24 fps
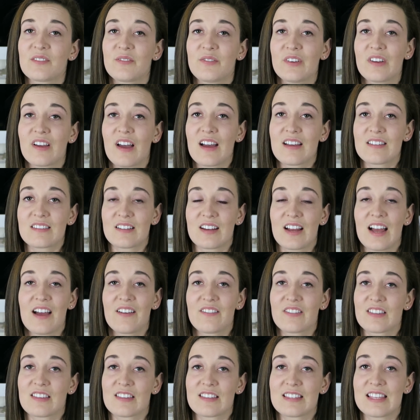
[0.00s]
if you guys are
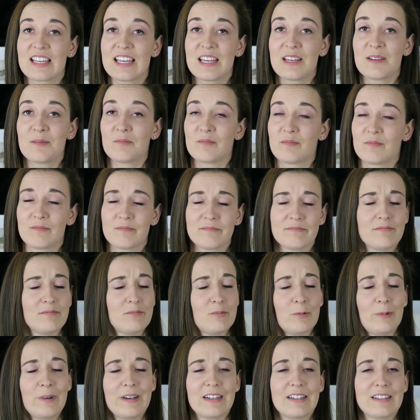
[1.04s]
having the same
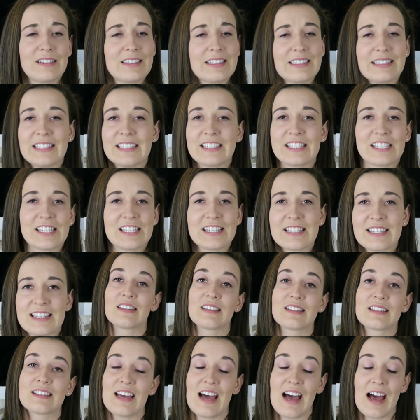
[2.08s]
weird glitches.
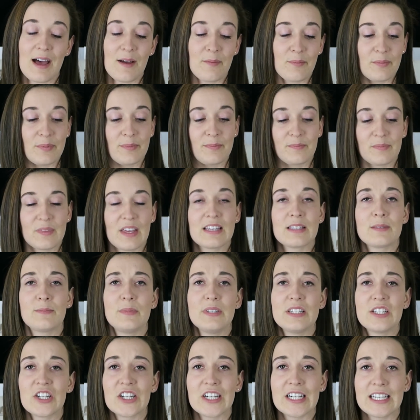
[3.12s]
This app has
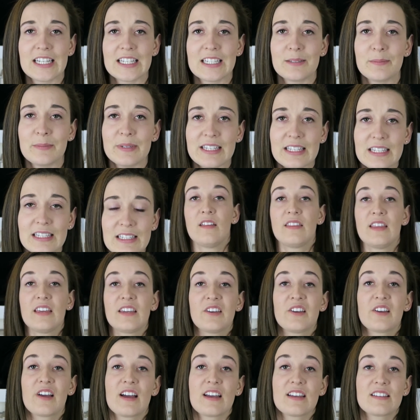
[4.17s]
betrayed me.
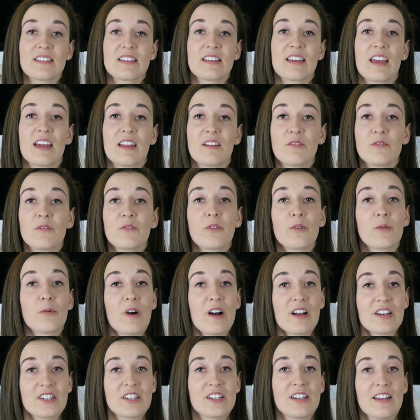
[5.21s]
Thank you guys again for
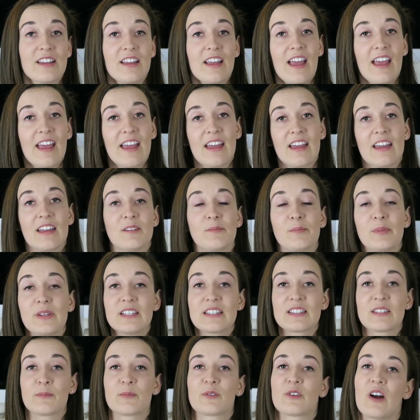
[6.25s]
watching, and
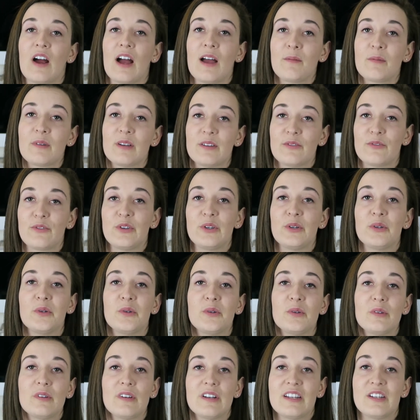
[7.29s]
please subscribe if
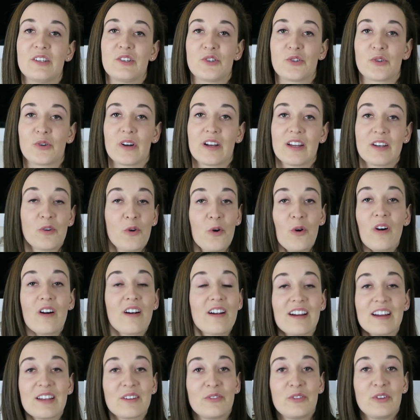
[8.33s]
you enjoyed,
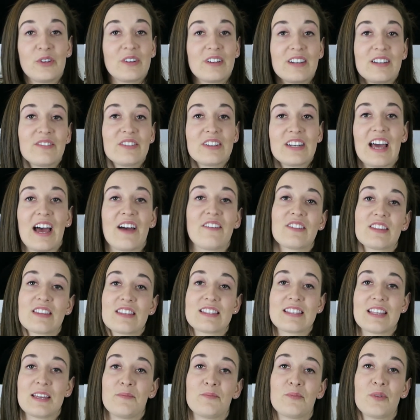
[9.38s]
or if you're even having the
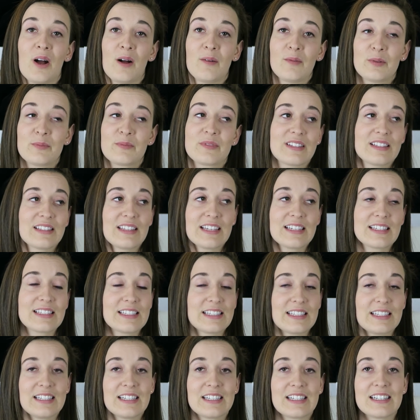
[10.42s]
same problems. I'd like
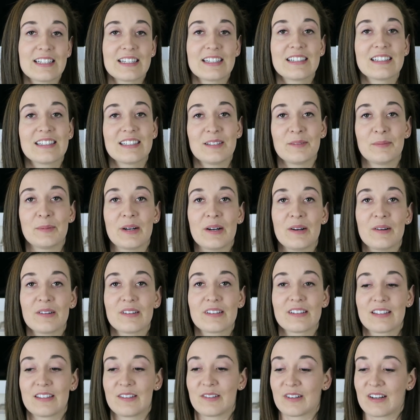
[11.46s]
to hear
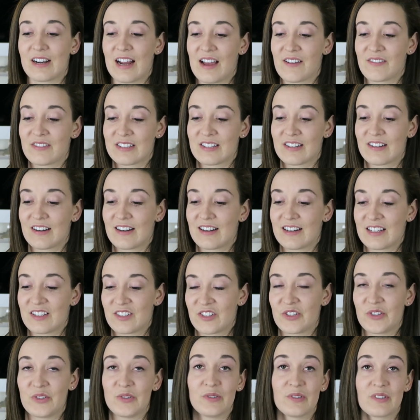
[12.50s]
about your avatar
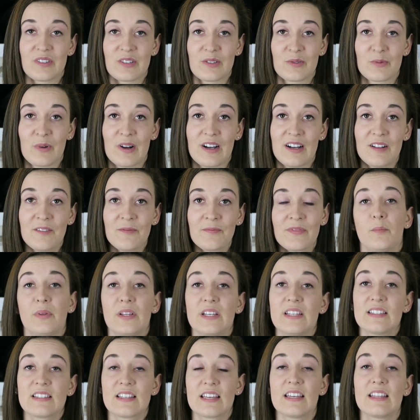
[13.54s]
issues as well.
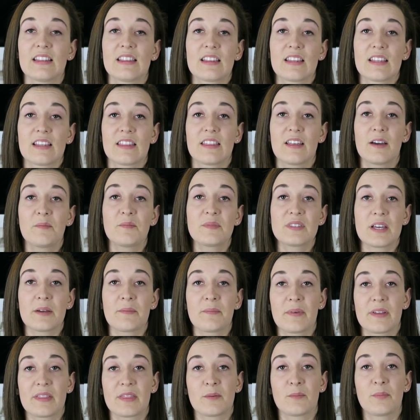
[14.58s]
Please hit the thumbs
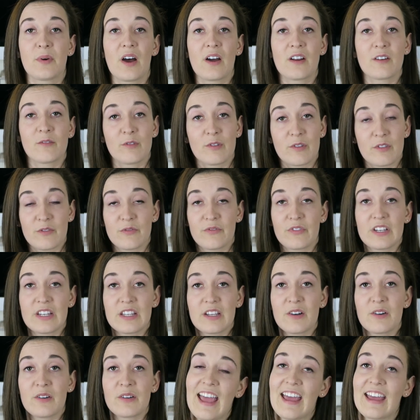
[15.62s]
up at the bottom of the
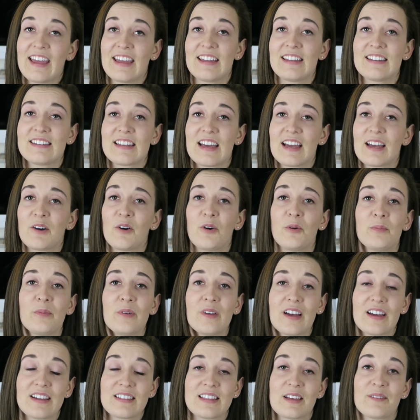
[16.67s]
video, and I hope
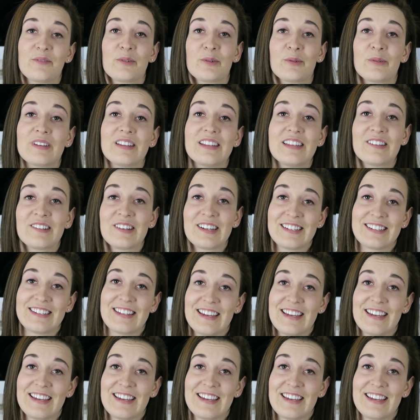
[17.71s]
you guys have a really great